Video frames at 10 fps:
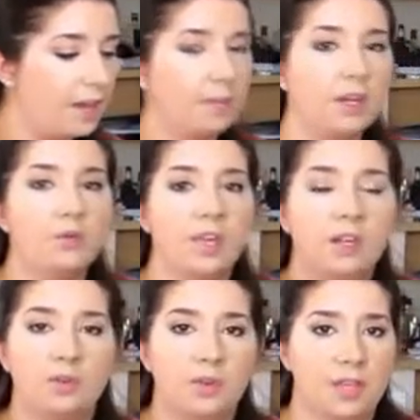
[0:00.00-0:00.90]
I'm gonna read
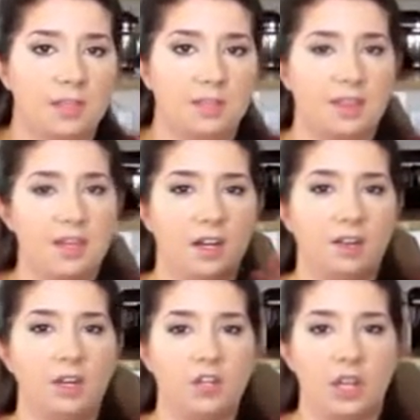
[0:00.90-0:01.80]
over this and then I'll
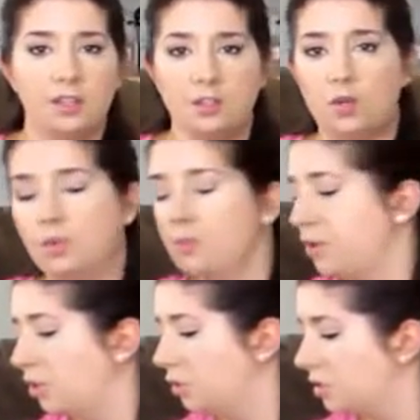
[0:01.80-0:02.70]
let you guys know in the
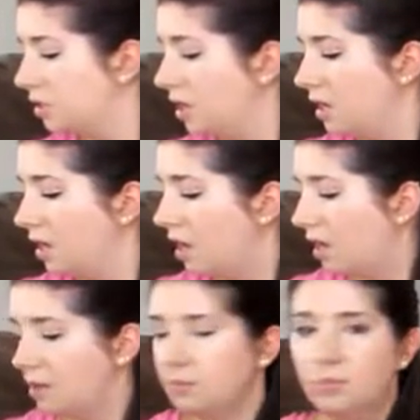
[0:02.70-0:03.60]
post
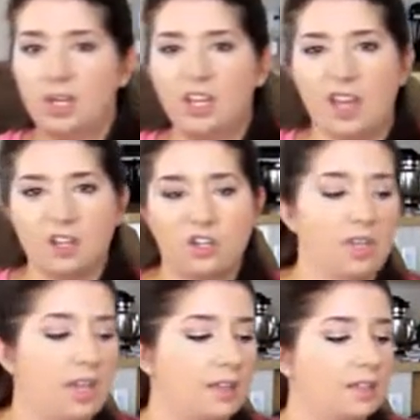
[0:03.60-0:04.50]
um, what it
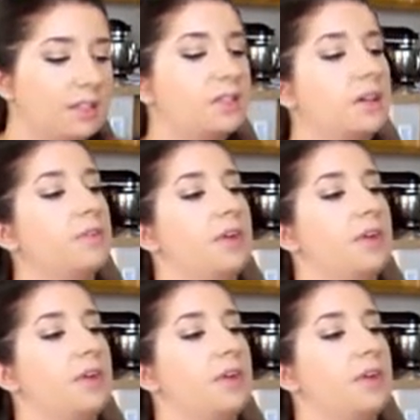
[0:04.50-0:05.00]
actually is and stuff